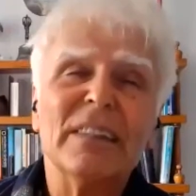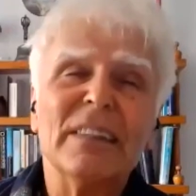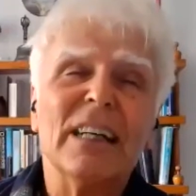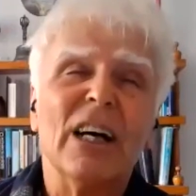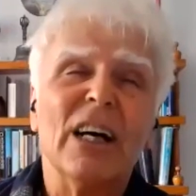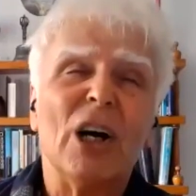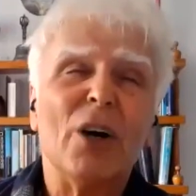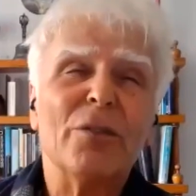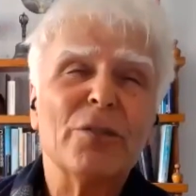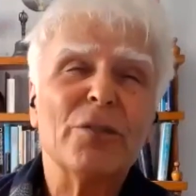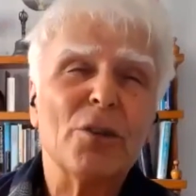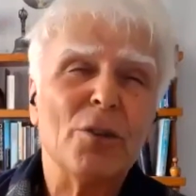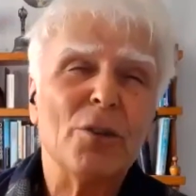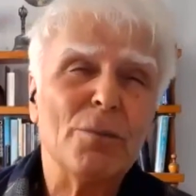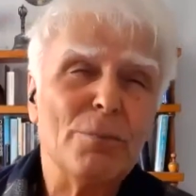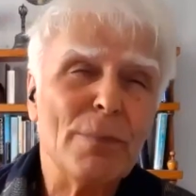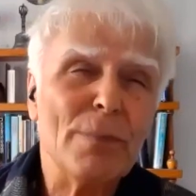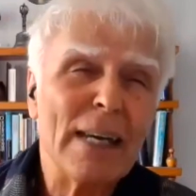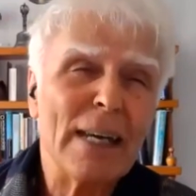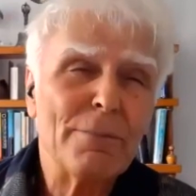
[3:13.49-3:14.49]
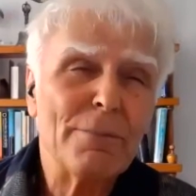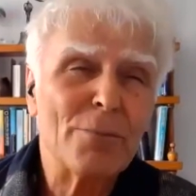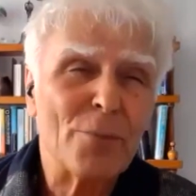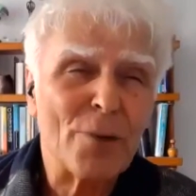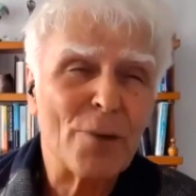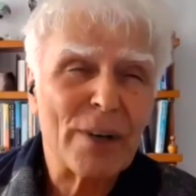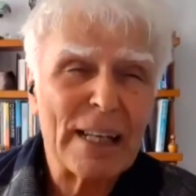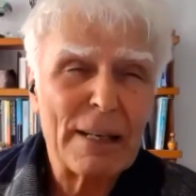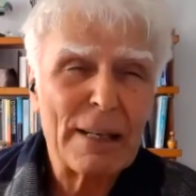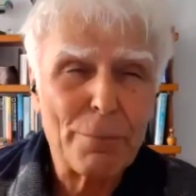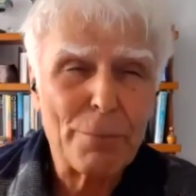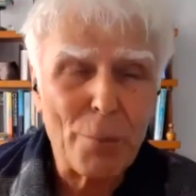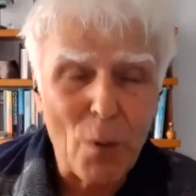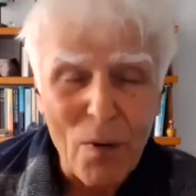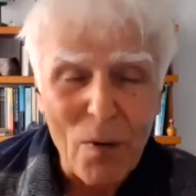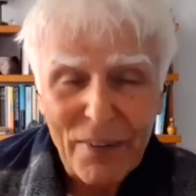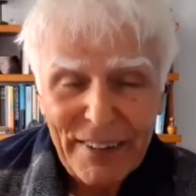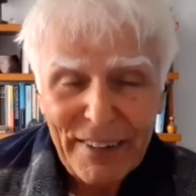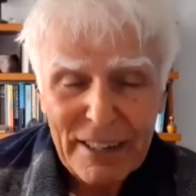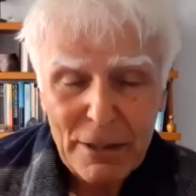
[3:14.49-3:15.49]
of your memory
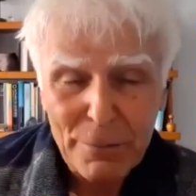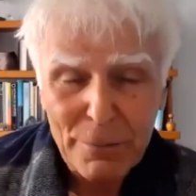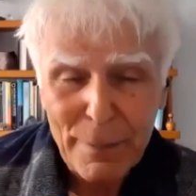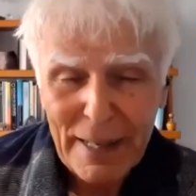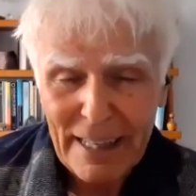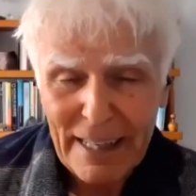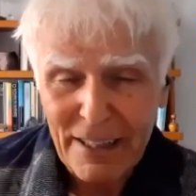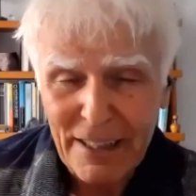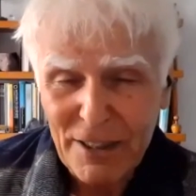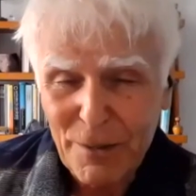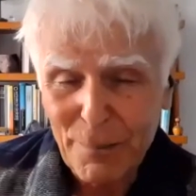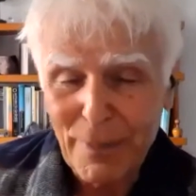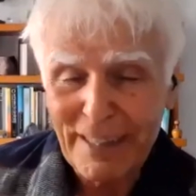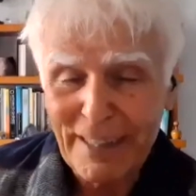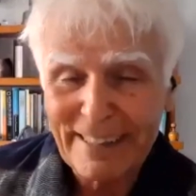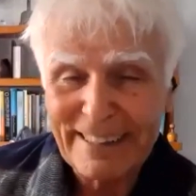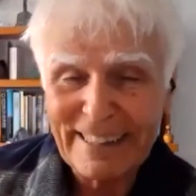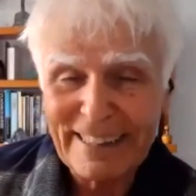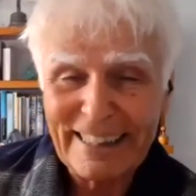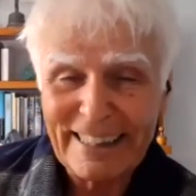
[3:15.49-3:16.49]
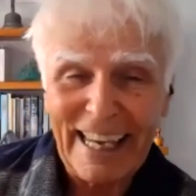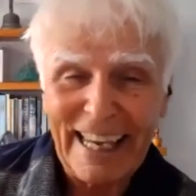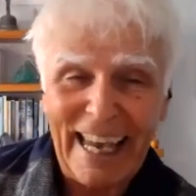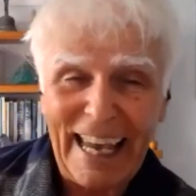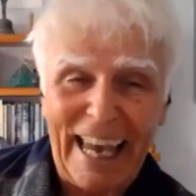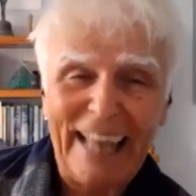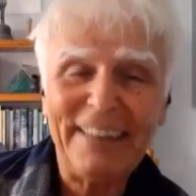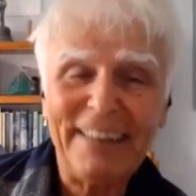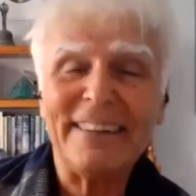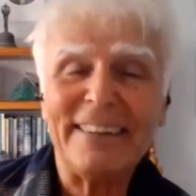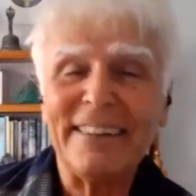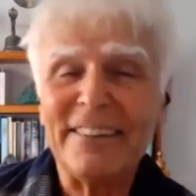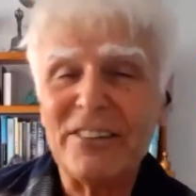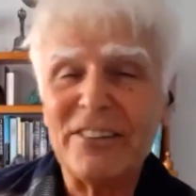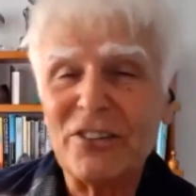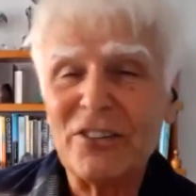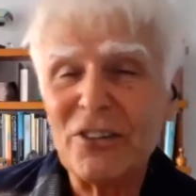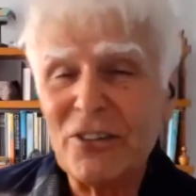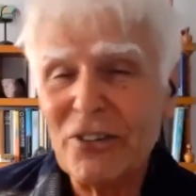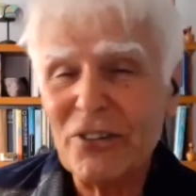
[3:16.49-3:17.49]
brought about by the
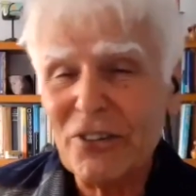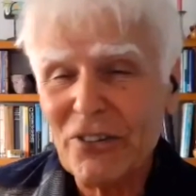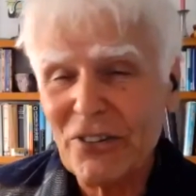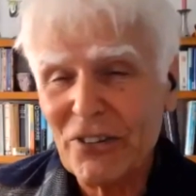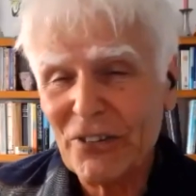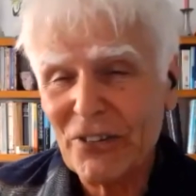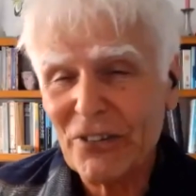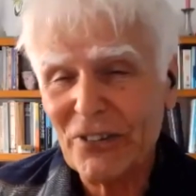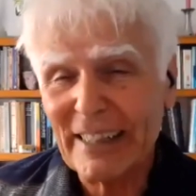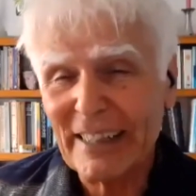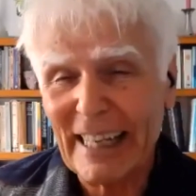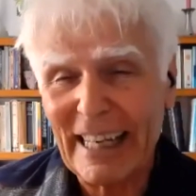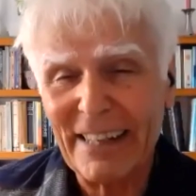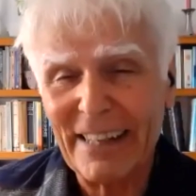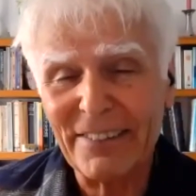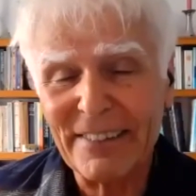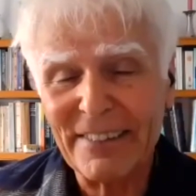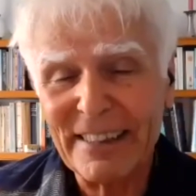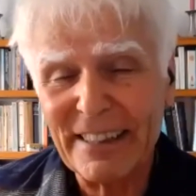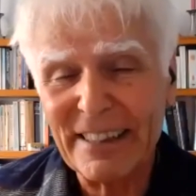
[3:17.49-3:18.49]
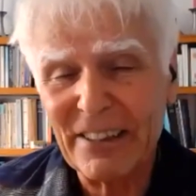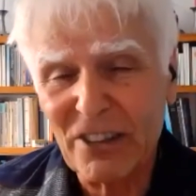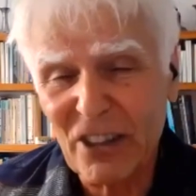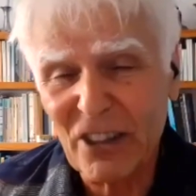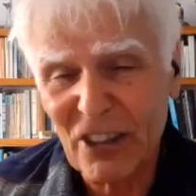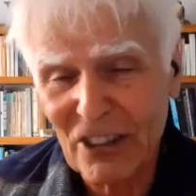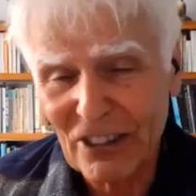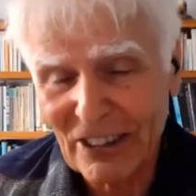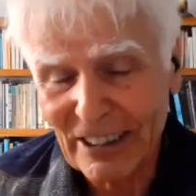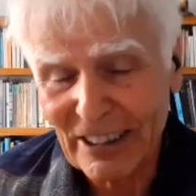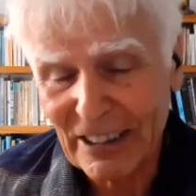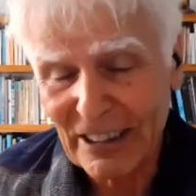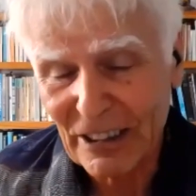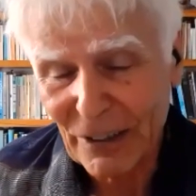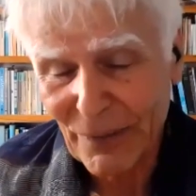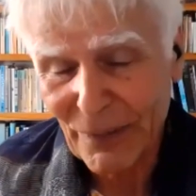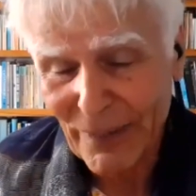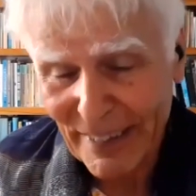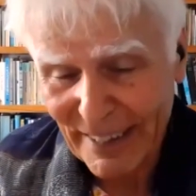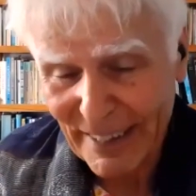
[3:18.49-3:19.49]
attitude you carried along
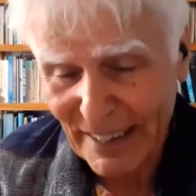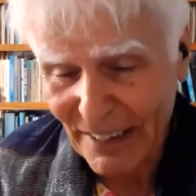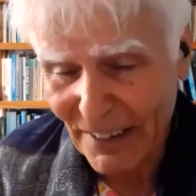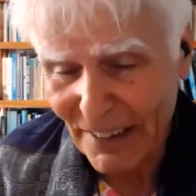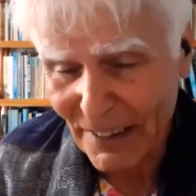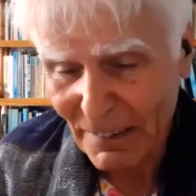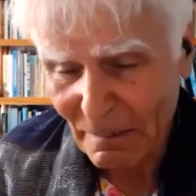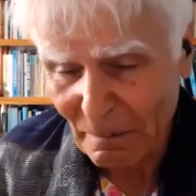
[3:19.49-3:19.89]
with it.